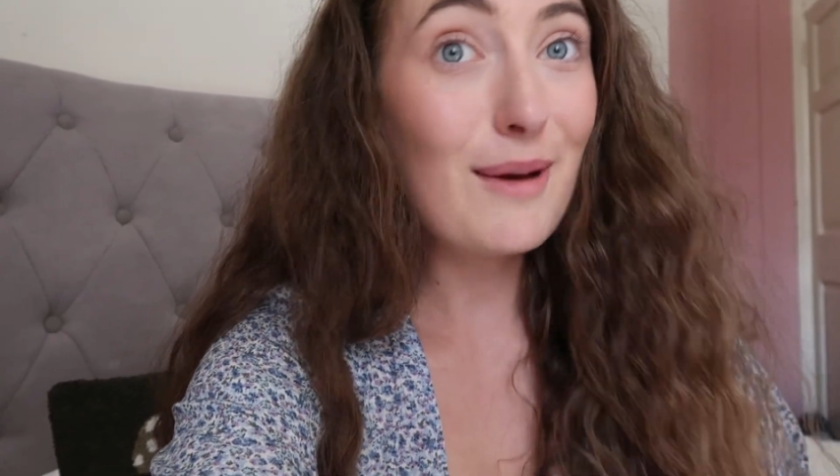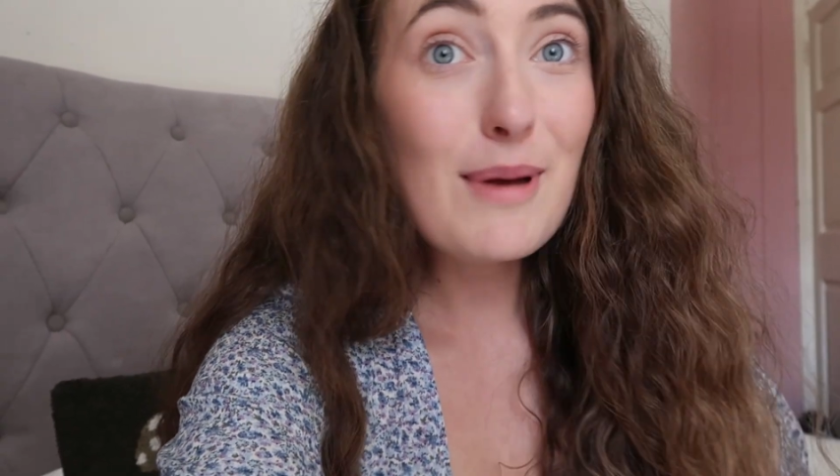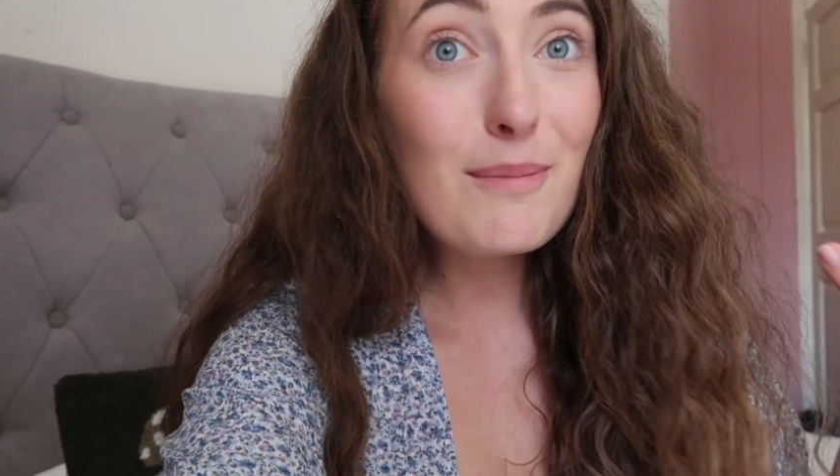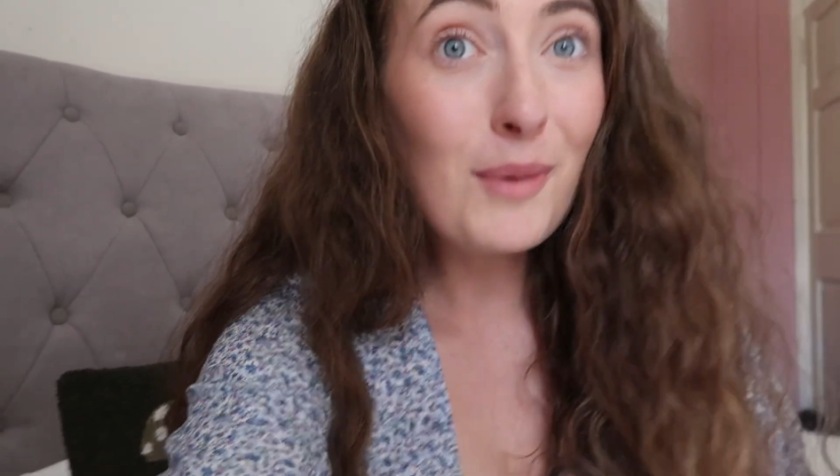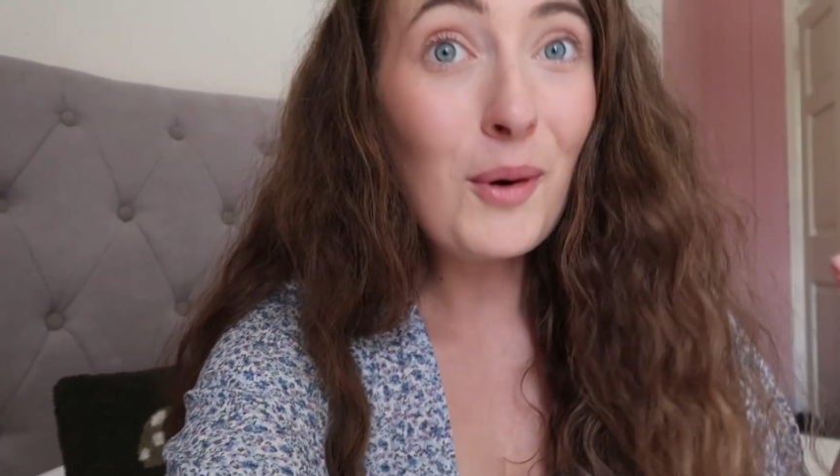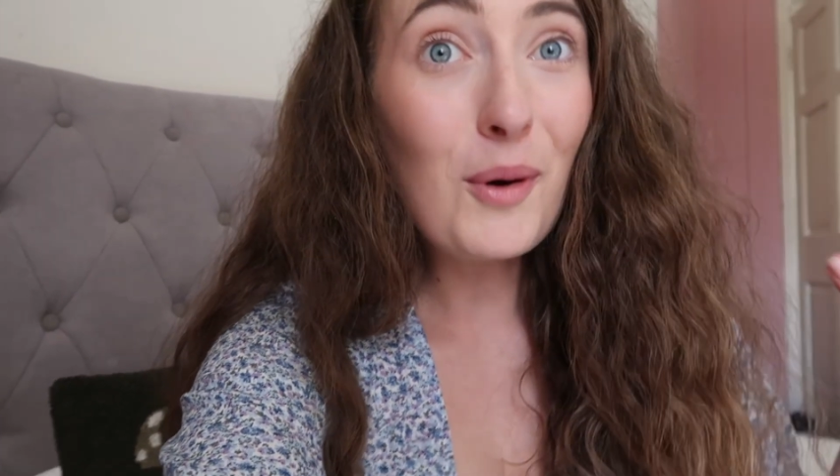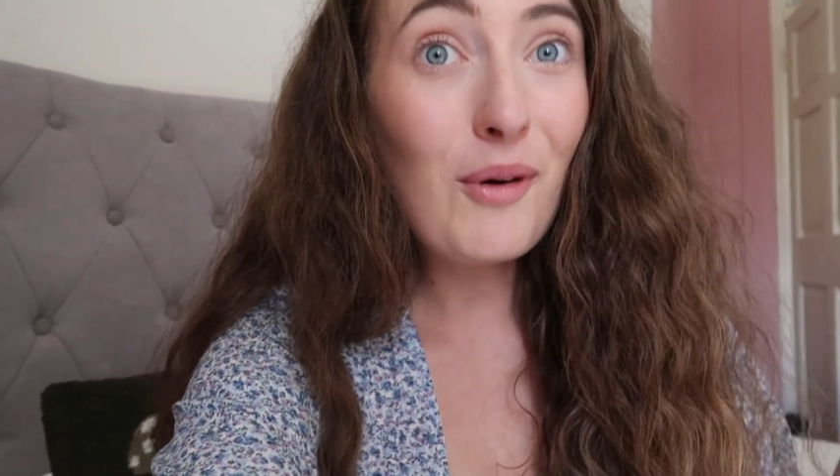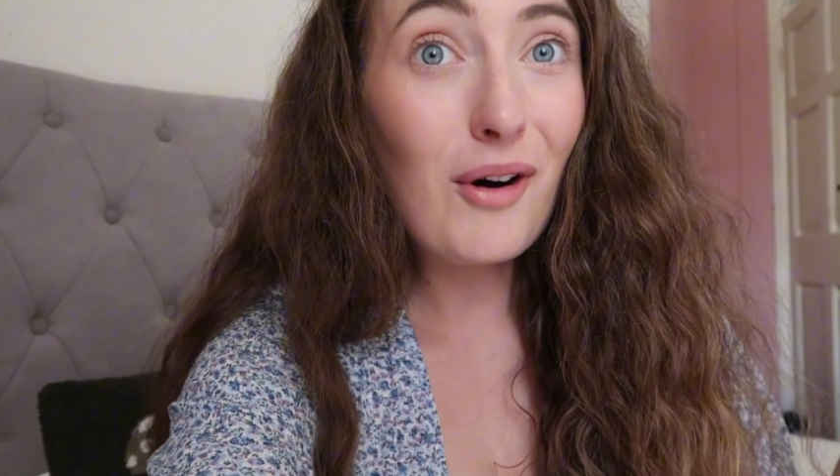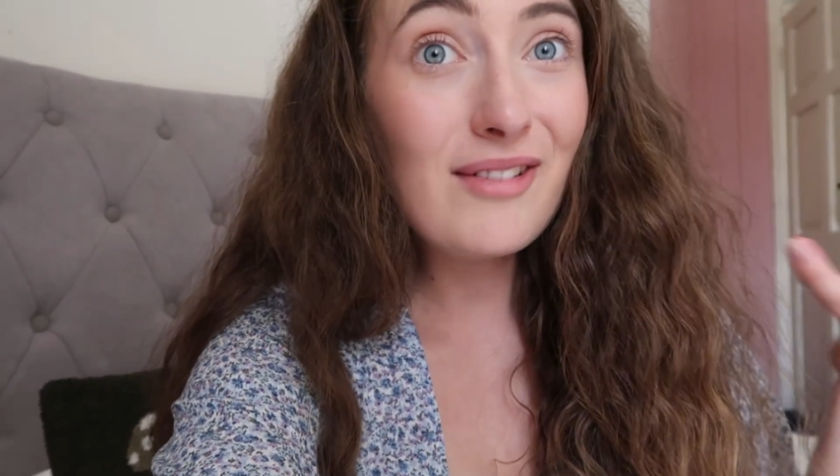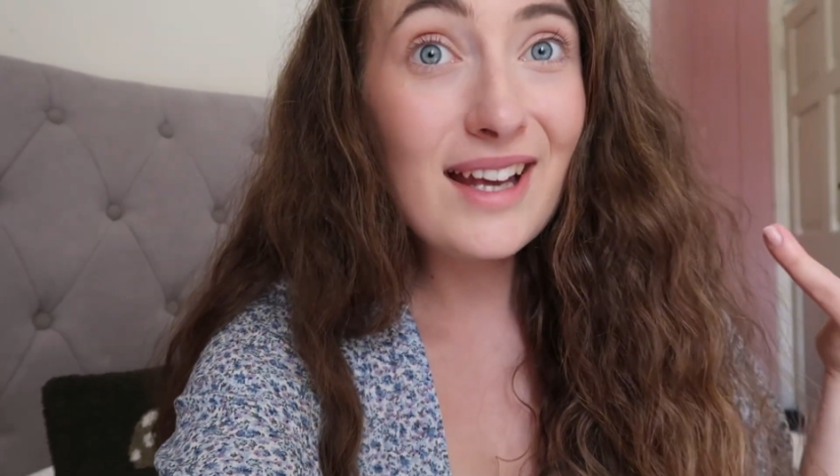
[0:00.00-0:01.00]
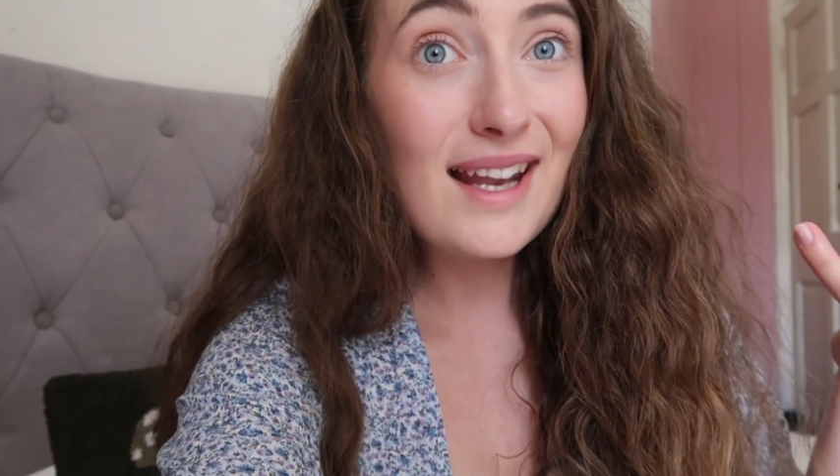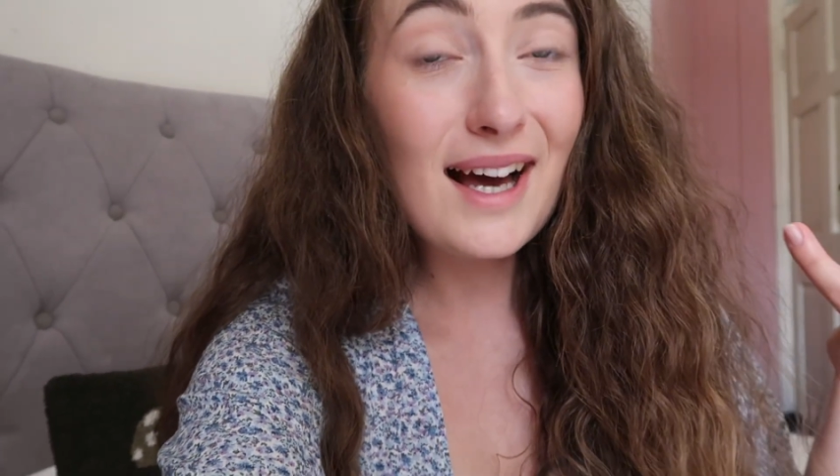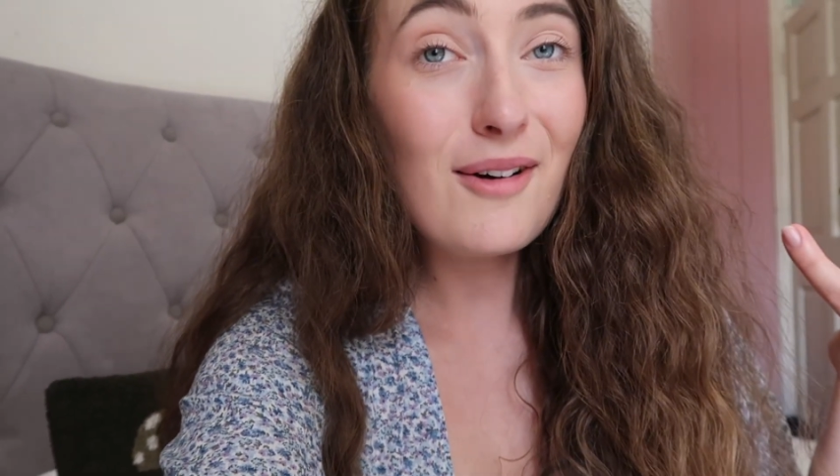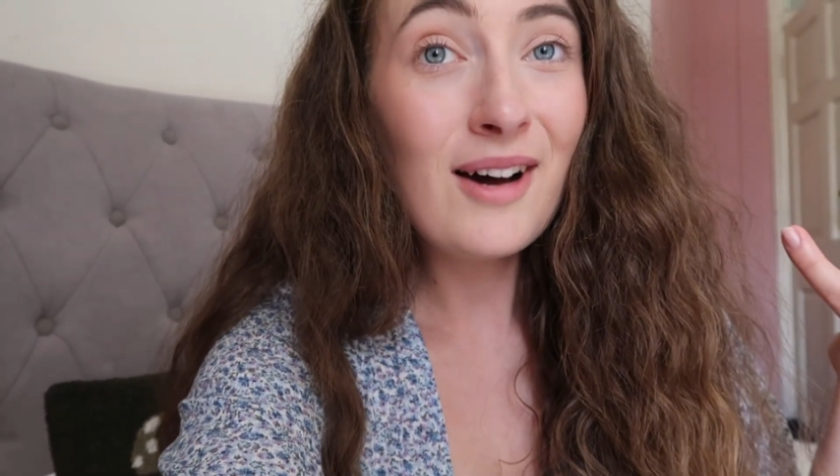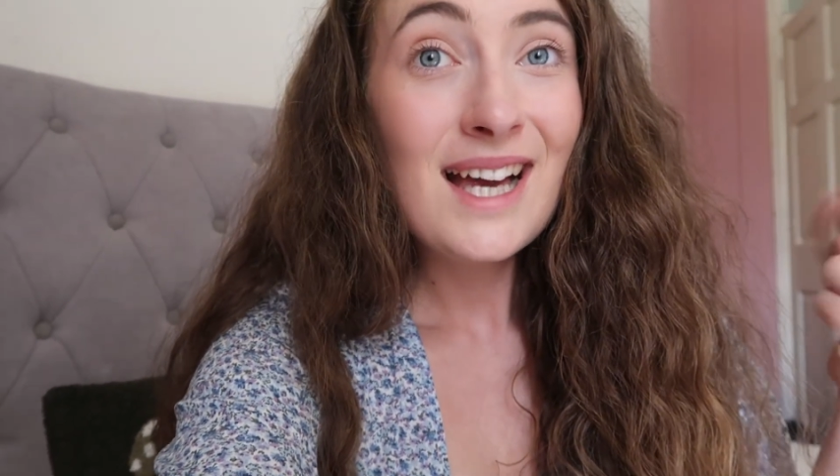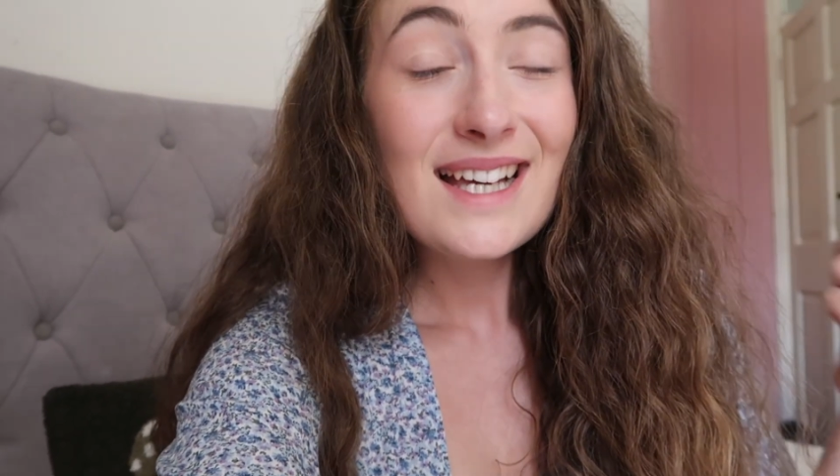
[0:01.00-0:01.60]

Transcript: a bit more of it now.